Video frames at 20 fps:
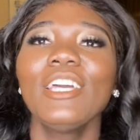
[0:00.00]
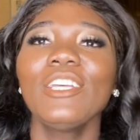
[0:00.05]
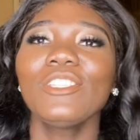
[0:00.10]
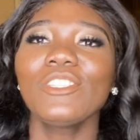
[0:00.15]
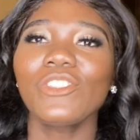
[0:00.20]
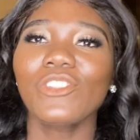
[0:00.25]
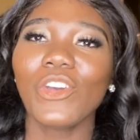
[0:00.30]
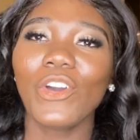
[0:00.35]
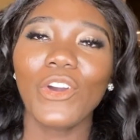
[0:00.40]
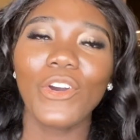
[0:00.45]

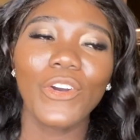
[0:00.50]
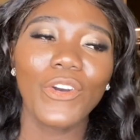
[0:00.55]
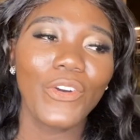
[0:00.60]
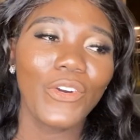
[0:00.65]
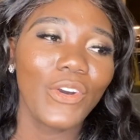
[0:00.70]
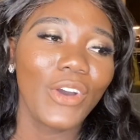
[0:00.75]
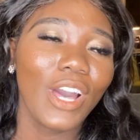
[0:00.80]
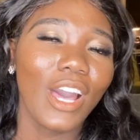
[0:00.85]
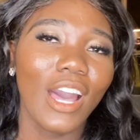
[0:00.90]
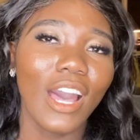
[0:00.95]

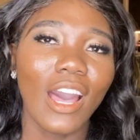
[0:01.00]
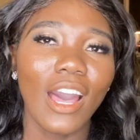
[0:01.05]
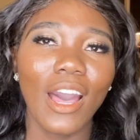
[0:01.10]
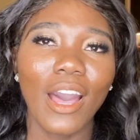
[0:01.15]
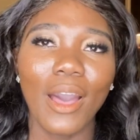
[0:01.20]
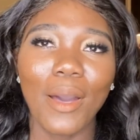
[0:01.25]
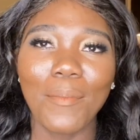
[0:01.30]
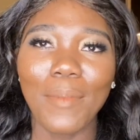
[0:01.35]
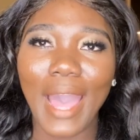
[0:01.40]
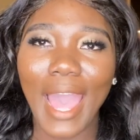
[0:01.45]
So
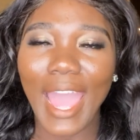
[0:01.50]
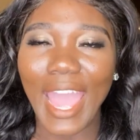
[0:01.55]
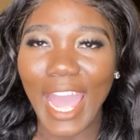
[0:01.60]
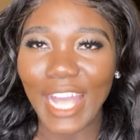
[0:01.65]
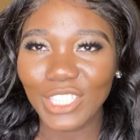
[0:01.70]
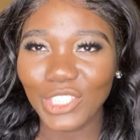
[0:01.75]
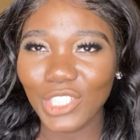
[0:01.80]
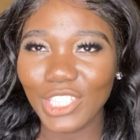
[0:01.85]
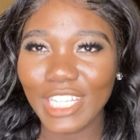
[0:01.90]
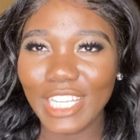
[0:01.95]
I
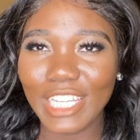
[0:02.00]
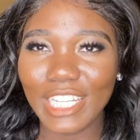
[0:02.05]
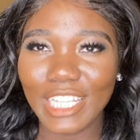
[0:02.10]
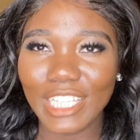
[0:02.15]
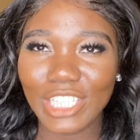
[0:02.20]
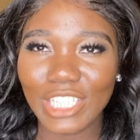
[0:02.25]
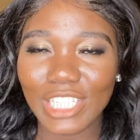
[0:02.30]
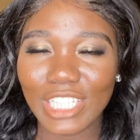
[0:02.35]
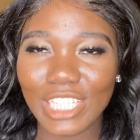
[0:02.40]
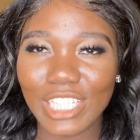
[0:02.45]
actually
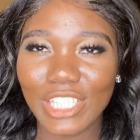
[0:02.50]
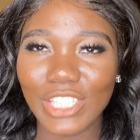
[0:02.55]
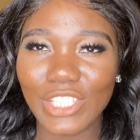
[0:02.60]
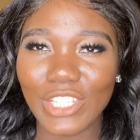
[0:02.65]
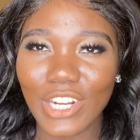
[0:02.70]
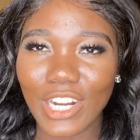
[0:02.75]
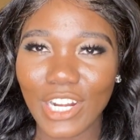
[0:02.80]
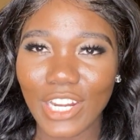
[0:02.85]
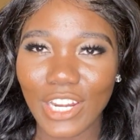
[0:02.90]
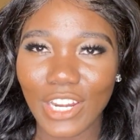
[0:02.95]
initially
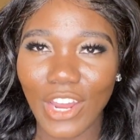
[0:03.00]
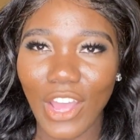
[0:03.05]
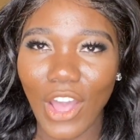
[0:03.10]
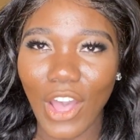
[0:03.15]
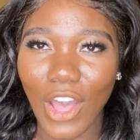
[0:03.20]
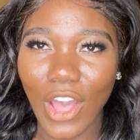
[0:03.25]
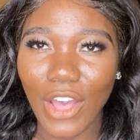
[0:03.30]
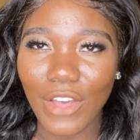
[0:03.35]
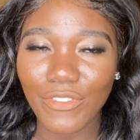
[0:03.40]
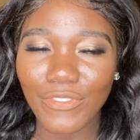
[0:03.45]
started
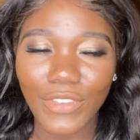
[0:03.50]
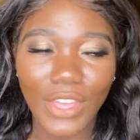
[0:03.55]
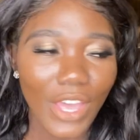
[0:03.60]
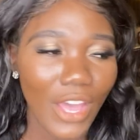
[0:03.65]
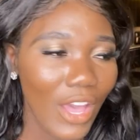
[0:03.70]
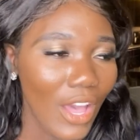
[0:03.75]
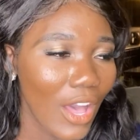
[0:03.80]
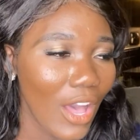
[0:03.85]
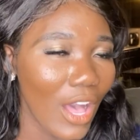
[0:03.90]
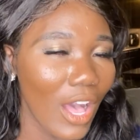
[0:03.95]
off
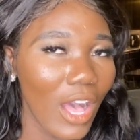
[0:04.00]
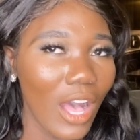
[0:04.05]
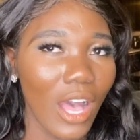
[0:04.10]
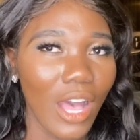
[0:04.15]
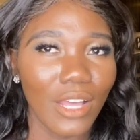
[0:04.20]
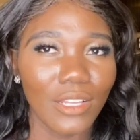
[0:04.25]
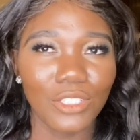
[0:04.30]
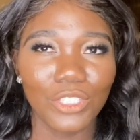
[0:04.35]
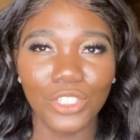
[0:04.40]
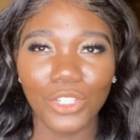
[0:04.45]

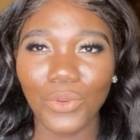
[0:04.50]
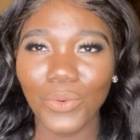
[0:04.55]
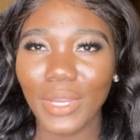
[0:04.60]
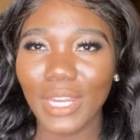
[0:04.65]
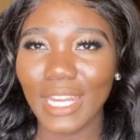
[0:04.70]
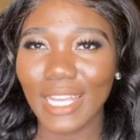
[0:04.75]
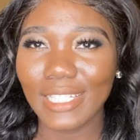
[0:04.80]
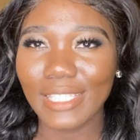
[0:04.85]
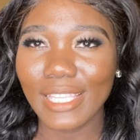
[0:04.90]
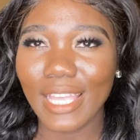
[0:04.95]

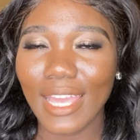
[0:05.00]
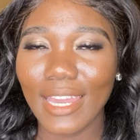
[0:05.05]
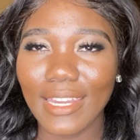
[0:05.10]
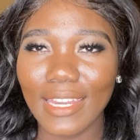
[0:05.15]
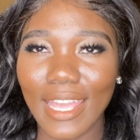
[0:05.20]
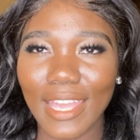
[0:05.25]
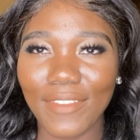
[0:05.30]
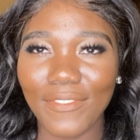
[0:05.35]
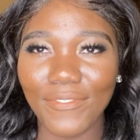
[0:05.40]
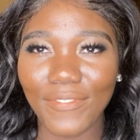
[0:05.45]
doing a
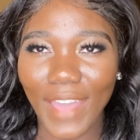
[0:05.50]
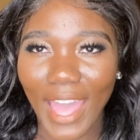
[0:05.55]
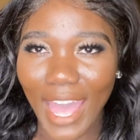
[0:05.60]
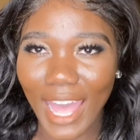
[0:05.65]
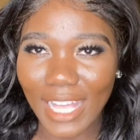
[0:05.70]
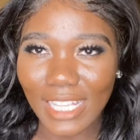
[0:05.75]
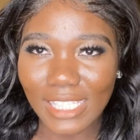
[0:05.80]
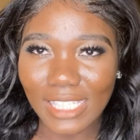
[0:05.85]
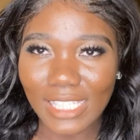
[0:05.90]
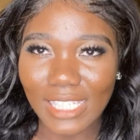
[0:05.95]
10-day
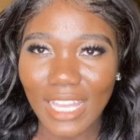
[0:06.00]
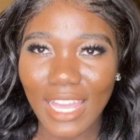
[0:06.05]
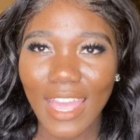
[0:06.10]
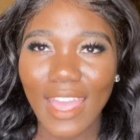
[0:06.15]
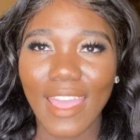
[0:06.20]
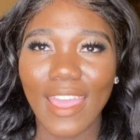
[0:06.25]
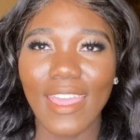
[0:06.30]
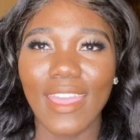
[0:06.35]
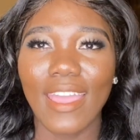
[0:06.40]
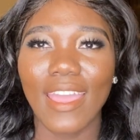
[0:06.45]
fast,
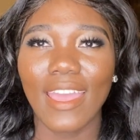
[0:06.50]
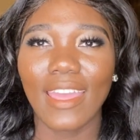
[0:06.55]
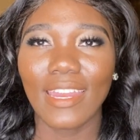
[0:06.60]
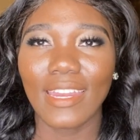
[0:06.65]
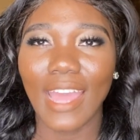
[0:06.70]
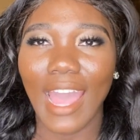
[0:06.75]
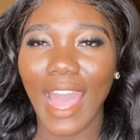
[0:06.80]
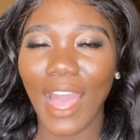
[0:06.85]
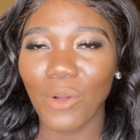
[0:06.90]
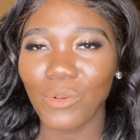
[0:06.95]

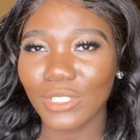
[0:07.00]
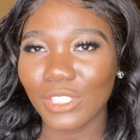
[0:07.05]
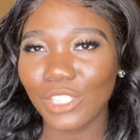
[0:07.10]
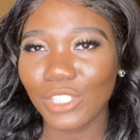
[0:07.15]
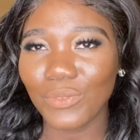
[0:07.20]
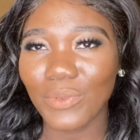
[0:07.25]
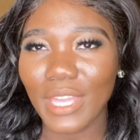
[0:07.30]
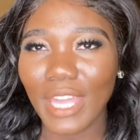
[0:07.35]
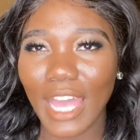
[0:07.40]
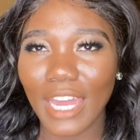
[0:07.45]
and I was
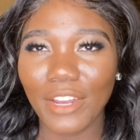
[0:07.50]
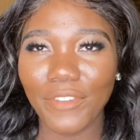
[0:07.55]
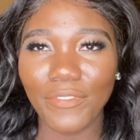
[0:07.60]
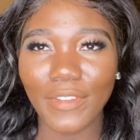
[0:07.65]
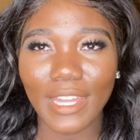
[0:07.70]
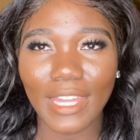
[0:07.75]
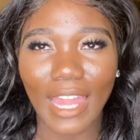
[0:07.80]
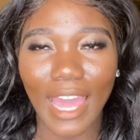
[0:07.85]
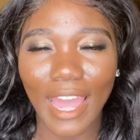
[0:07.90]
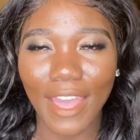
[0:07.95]
doing kind of
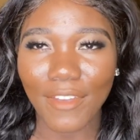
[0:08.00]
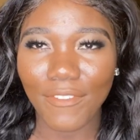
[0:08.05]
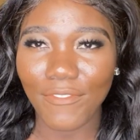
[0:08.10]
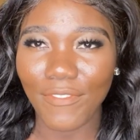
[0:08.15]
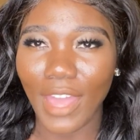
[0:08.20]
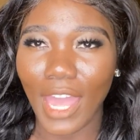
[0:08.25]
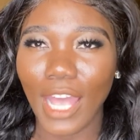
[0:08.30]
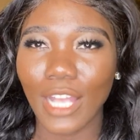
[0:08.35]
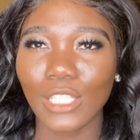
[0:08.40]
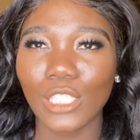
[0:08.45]
a live
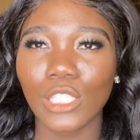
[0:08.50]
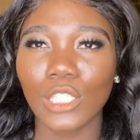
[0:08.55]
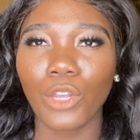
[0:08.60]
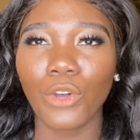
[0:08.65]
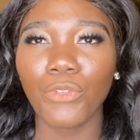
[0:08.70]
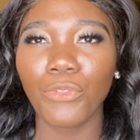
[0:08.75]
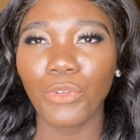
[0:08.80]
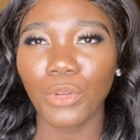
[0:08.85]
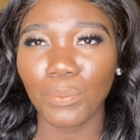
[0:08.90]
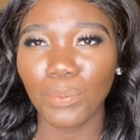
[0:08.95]
fast.
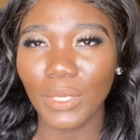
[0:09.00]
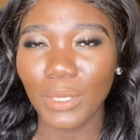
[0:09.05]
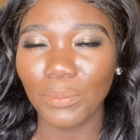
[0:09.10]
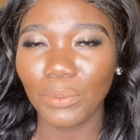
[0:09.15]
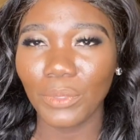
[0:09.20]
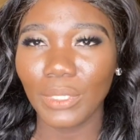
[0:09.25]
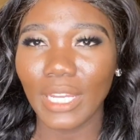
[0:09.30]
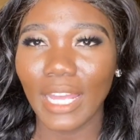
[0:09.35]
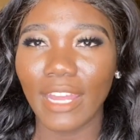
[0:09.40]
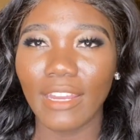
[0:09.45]
So for the
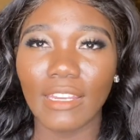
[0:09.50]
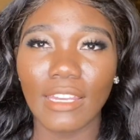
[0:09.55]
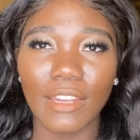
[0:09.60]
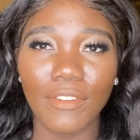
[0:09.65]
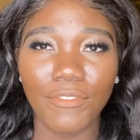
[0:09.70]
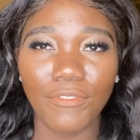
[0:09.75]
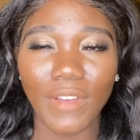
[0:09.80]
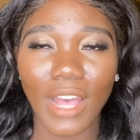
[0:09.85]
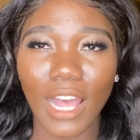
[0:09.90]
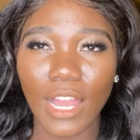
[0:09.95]
people that
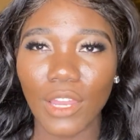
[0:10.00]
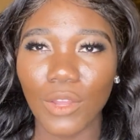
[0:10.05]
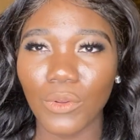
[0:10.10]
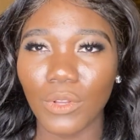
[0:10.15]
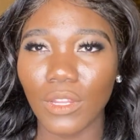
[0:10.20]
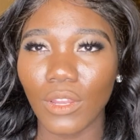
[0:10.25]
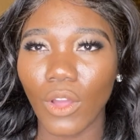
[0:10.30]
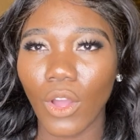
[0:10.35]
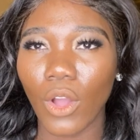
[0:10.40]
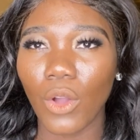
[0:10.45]
did follow
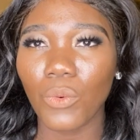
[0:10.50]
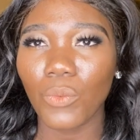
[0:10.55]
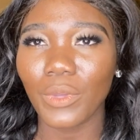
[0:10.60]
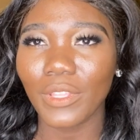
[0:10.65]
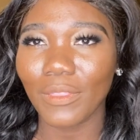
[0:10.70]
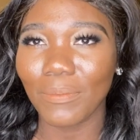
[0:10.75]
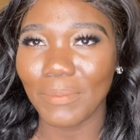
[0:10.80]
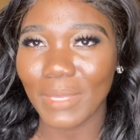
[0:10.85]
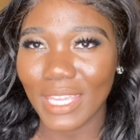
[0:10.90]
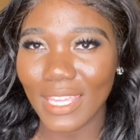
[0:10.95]
along
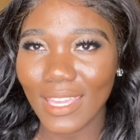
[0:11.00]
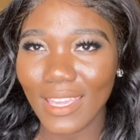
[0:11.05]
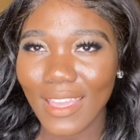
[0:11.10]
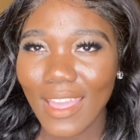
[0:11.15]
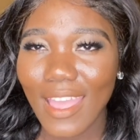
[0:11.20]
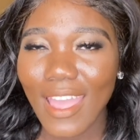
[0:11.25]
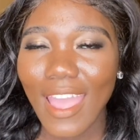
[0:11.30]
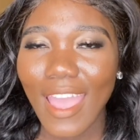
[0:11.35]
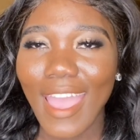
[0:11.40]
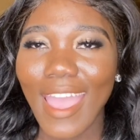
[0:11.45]
with me,
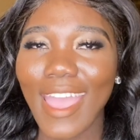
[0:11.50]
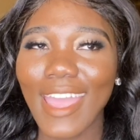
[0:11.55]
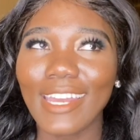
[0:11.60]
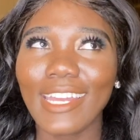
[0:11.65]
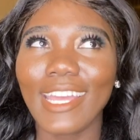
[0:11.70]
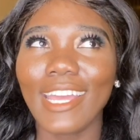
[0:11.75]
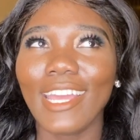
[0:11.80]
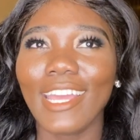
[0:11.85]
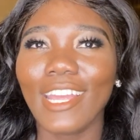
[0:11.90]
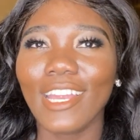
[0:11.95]
and
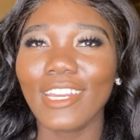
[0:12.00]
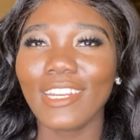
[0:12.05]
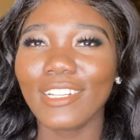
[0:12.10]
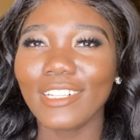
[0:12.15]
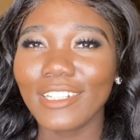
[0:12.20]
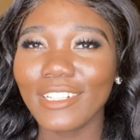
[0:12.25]
then